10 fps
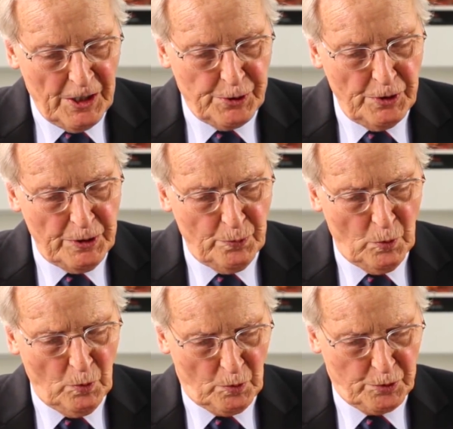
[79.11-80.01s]
During the
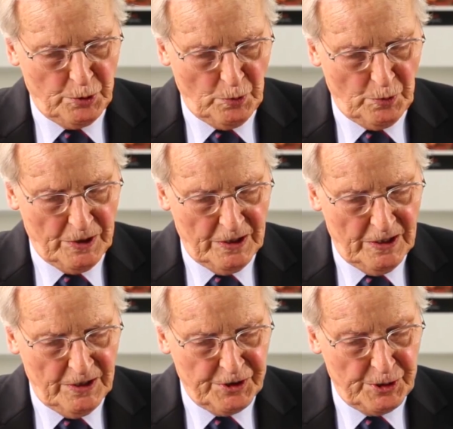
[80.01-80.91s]
war, too,
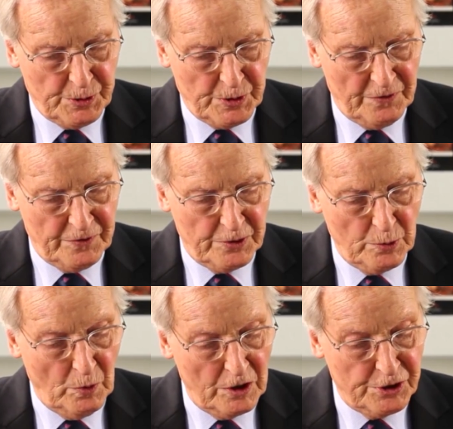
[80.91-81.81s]
she used often to
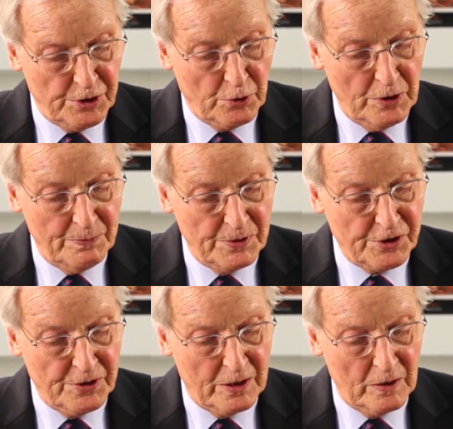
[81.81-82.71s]
watch the grim
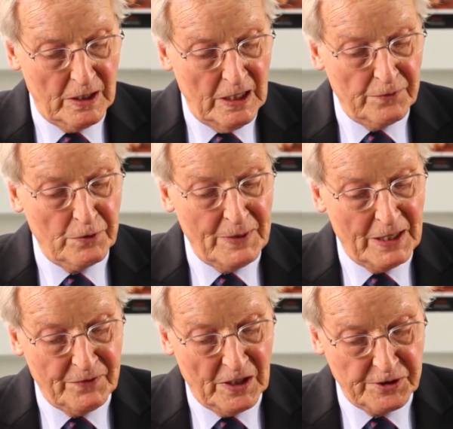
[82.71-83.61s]
struggle from
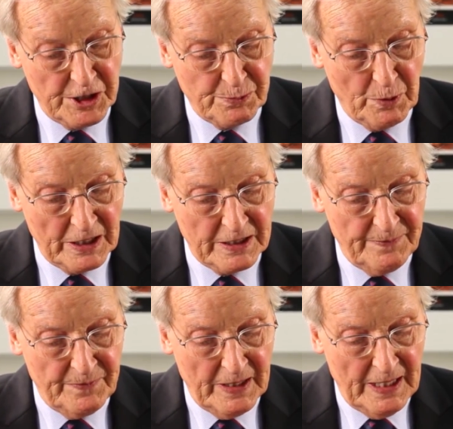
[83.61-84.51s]
that vantage point,
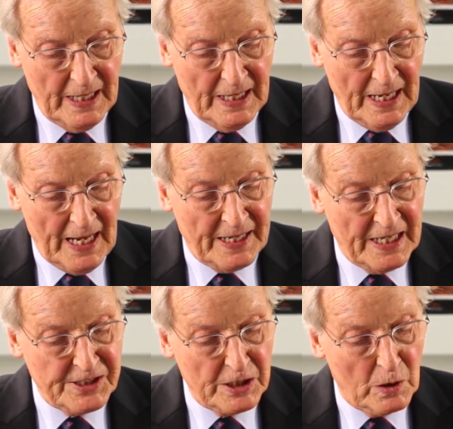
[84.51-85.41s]
and
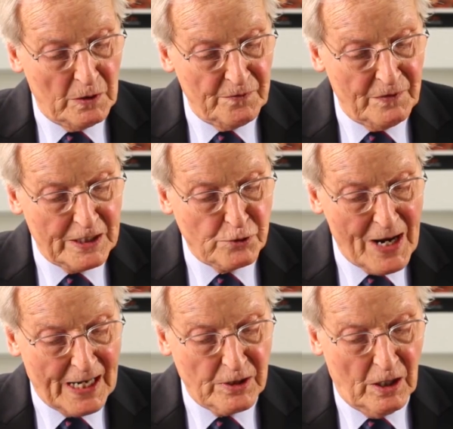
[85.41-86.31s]
as the conflict
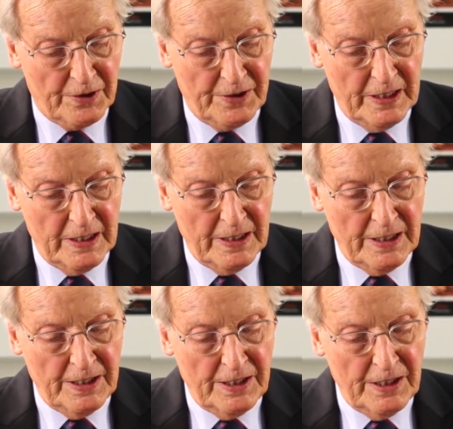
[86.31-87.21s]
dragged on,
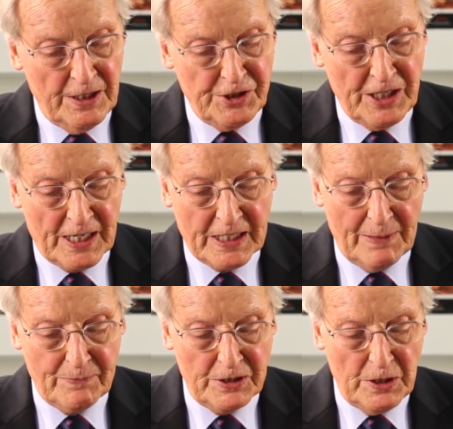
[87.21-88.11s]
she had
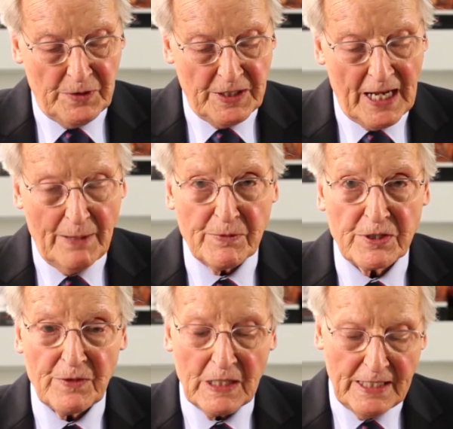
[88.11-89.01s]
come to know the names
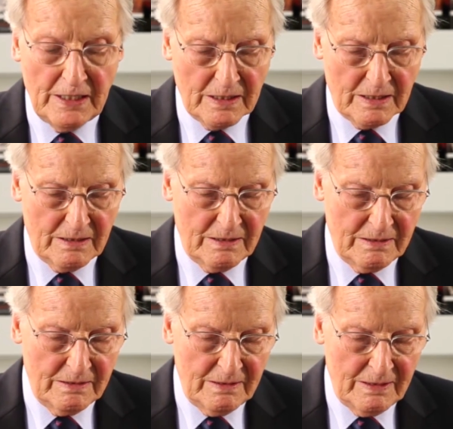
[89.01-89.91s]
of the leaders
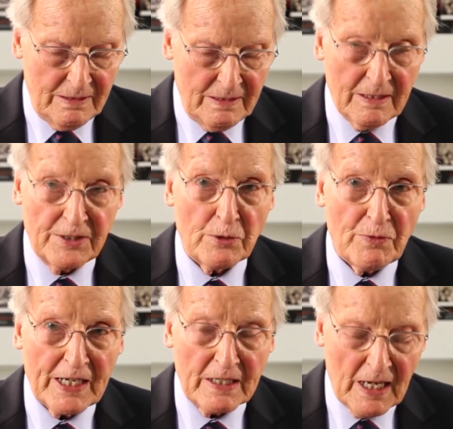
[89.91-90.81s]
and to
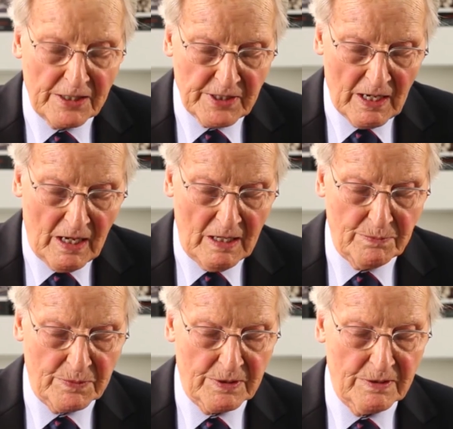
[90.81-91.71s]
recognize their arms